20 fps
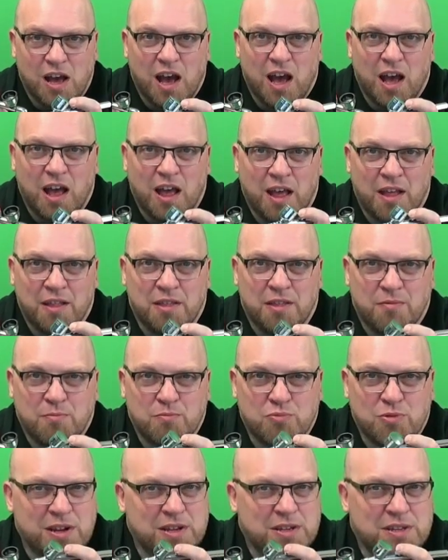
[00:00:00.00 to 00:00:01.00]
and
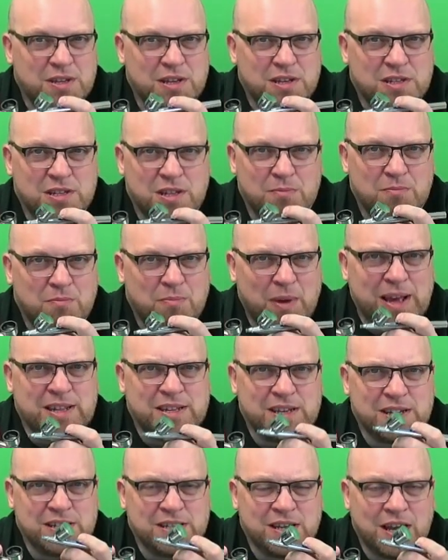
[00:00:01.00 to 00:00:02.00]
practicing some
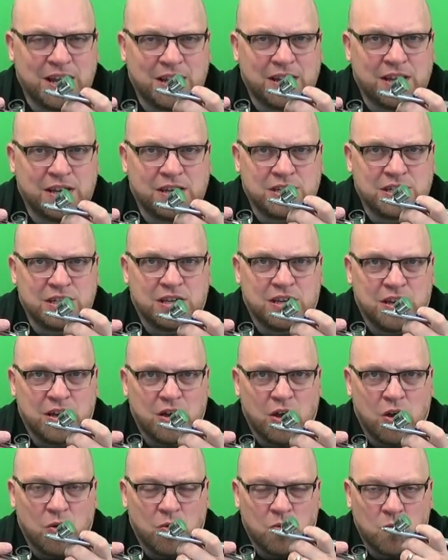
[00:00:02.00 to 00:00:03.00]
basic techniques
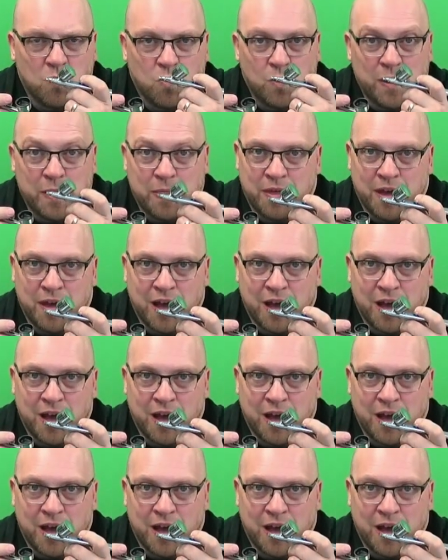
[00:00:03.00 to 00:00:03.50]
with